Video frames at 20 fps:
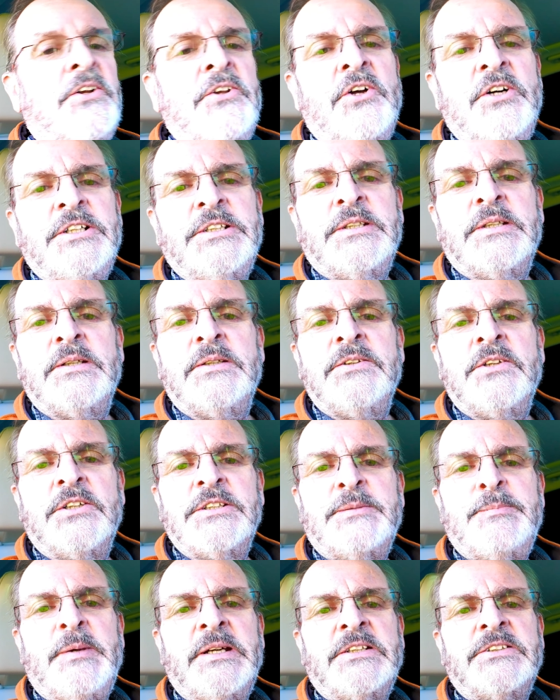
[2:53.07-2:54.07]
a nice,
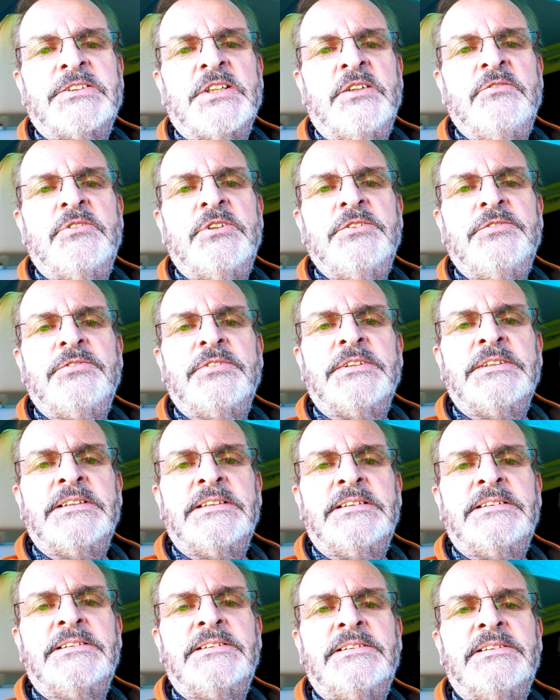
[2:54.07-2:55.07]
nice big sunroof,
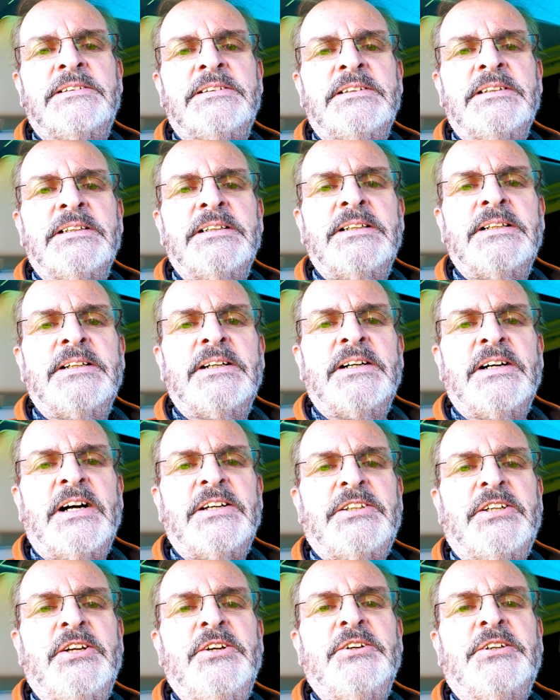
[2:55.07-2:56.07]

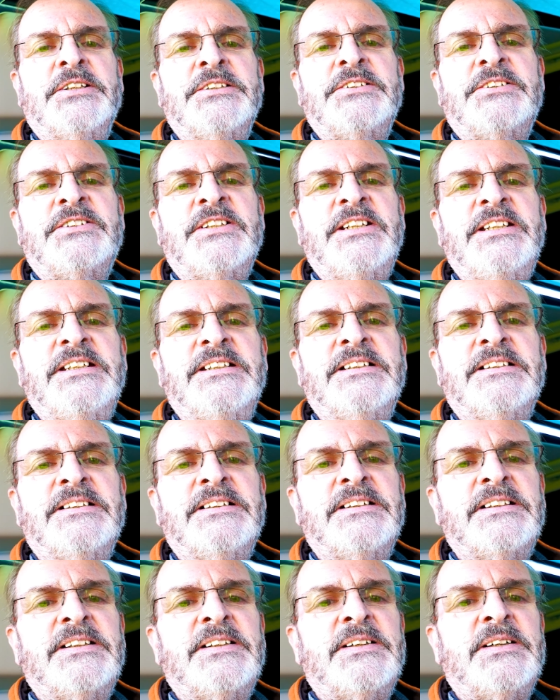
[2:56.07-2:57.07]
as you can see.
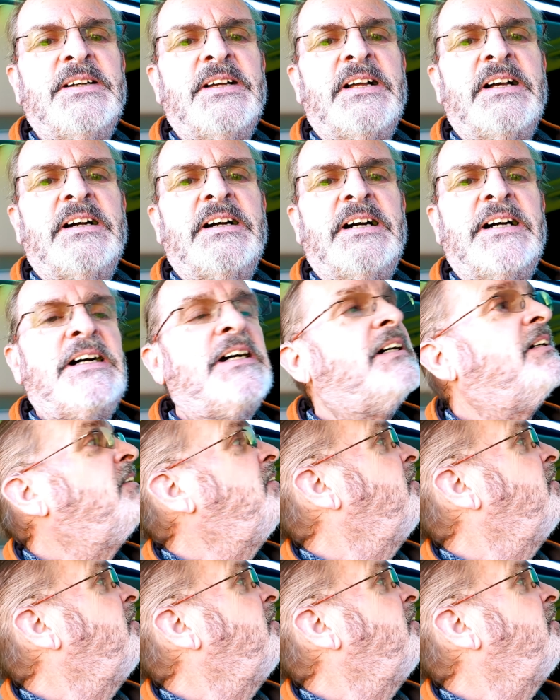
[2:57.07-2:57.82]
Uh,